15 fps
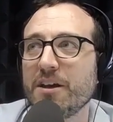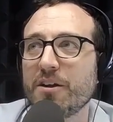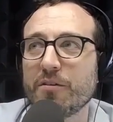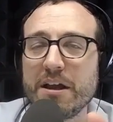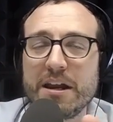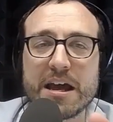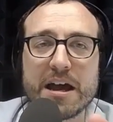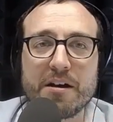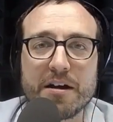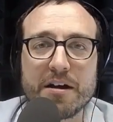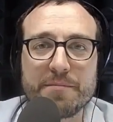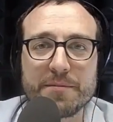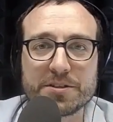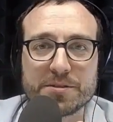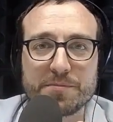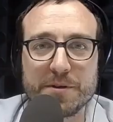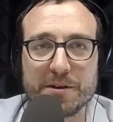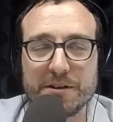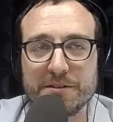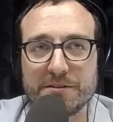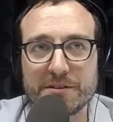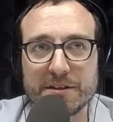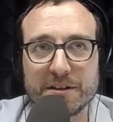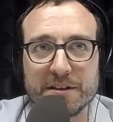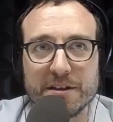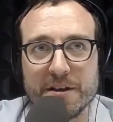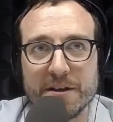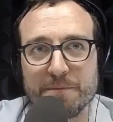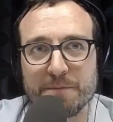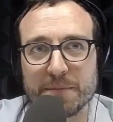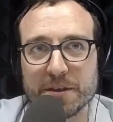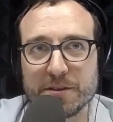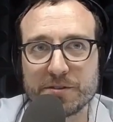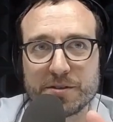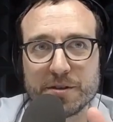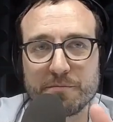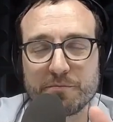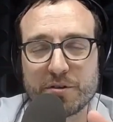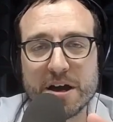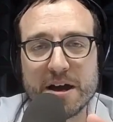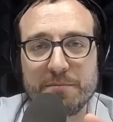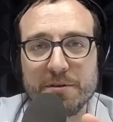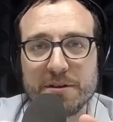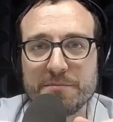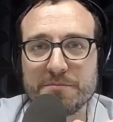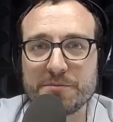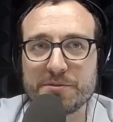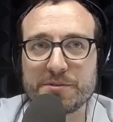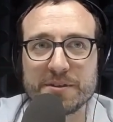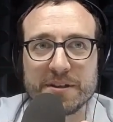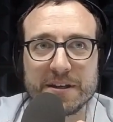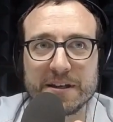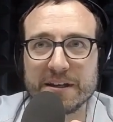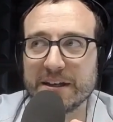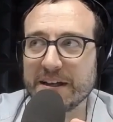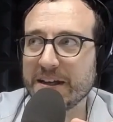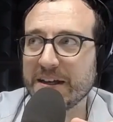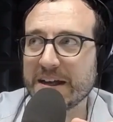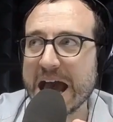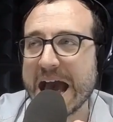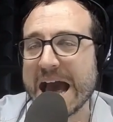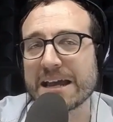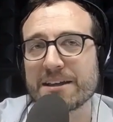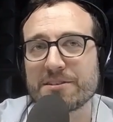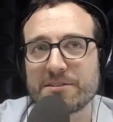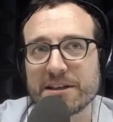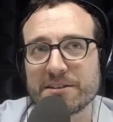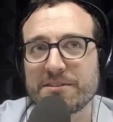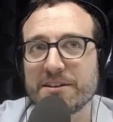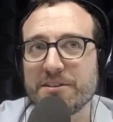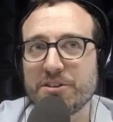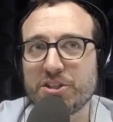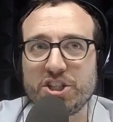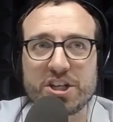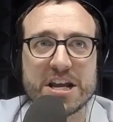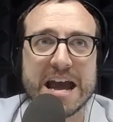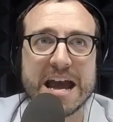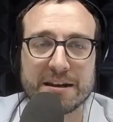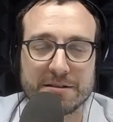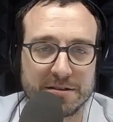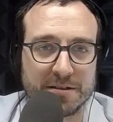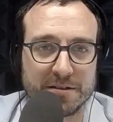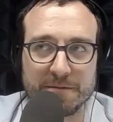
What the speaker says: right now I'm experiencing some problems accessing the chat.